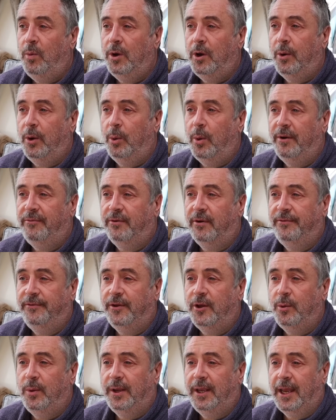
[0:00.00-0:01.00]
we're going away for a
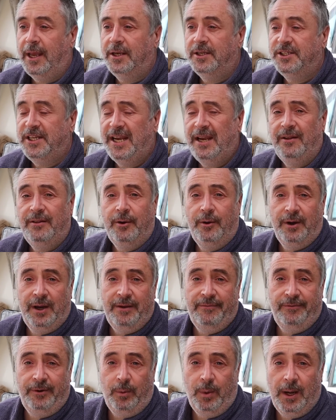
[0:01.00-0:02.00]
few weekends here, there and
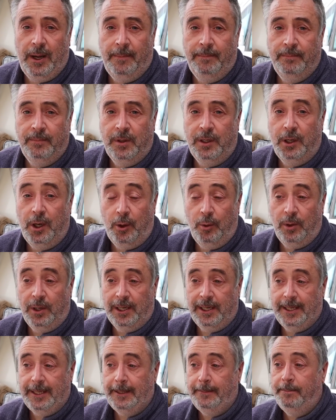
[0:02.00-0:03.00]
everywhere
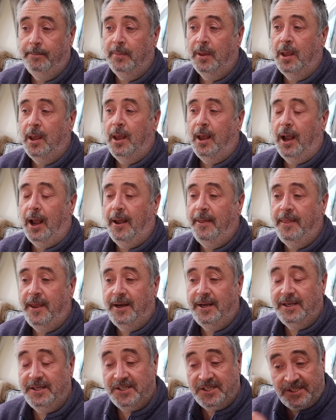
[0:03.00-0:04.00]
locally. And
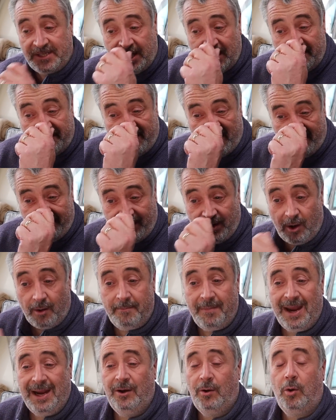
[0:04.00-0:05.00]
then instead of having our
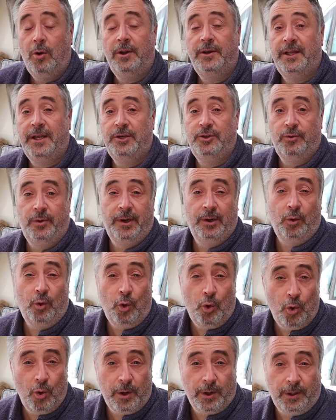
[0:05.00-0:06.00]
main holiday during
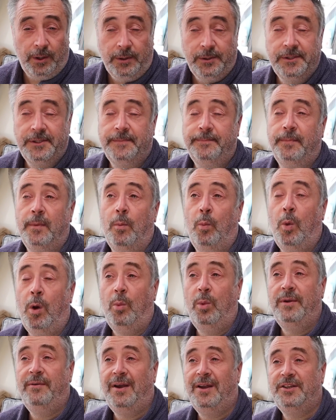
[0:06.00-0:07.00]
August,
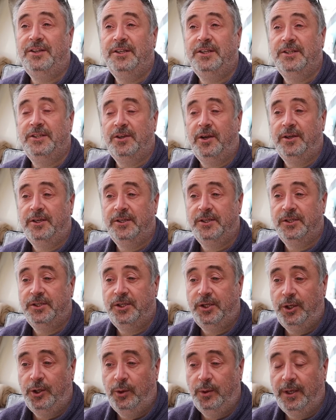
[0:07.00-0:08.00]
what we've actually decided to
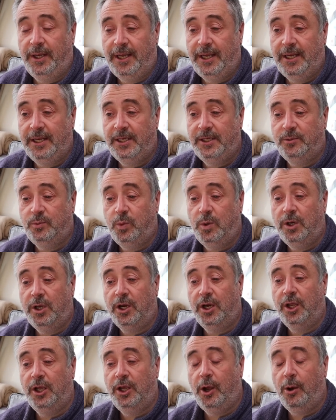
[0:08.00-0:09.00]
do is we're
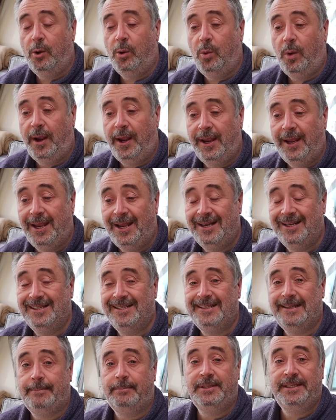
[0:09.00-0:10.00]
going to go away in
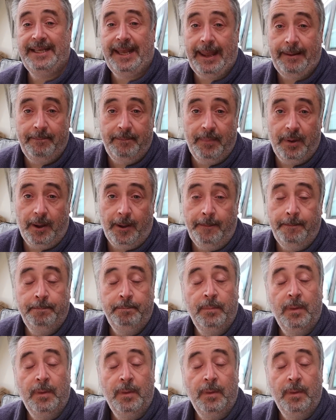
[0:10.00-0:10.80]
September.